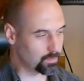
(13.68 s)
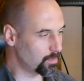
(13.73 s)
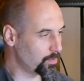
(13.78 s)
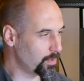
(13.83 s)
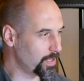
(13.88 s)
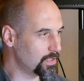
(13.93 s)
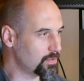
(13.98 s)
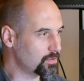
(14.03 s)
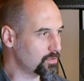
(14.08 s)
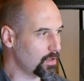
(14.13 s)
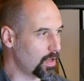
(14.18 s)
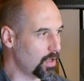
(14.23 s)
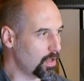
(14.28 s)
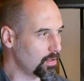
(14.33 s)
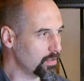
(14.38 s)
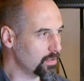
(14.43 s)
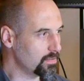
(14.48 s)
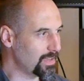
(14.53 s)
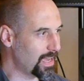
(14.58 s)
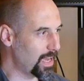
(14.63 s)
We
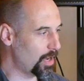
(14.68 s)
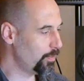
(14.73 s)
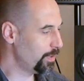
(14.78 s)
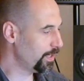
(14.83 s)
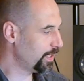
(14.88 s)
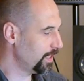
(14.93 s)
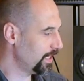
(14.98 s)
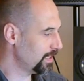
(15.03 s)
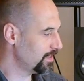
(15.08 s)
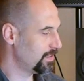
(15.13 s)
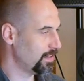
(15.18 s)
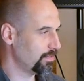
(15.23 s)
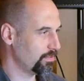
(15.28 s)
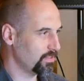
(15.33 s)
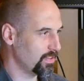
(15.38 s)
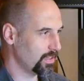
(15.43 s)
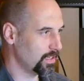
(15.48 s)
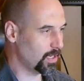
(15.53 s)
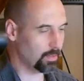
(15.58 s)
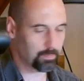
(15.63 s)
installed the Tau, we connected
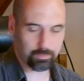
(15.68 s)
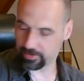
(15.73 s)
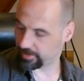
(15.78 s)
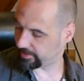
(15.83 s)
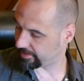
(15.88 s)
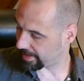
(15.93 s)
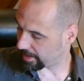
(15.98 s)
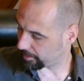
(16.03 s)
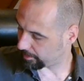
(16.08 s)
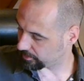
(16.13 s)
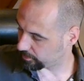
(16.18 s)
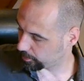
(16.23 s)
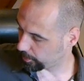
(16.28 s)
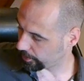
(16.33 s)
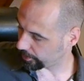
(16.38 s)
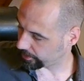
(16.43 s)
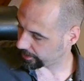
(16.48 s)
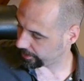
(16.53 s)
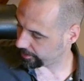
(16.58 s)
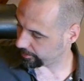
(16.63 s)
everything up, the Tau is
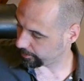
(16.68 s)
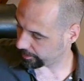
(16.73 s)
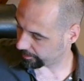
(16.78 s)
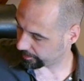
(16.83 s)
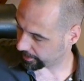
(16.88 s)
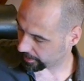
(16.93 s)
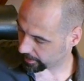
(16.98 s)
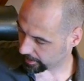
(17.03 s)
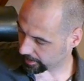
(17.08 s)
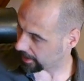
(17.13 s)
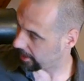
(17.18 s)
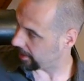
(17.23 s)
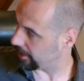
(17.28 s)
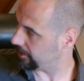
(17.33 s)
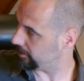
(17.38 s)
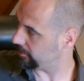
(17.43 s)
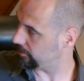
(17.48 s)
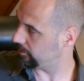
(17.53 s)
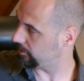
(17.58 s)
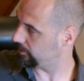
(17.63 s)
working, we've got
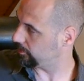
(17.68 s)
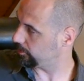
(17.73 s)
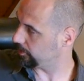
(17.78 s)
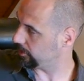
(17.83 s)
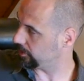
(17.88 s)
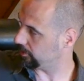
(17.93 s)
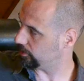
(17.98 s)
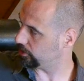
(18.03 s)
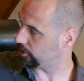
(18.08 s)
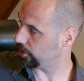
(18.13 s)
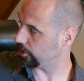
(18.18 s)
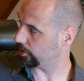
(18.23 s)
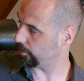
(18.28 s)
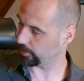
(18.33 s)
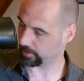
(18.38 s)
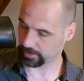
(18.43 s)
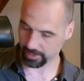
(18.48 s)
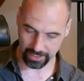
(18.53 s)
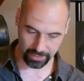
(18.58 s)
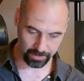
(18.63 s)
lights, we
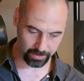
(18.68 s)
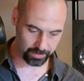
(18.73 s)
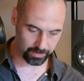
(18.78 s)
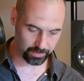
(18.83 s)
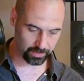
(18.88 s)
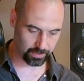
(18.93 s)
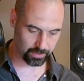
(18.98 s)
showed that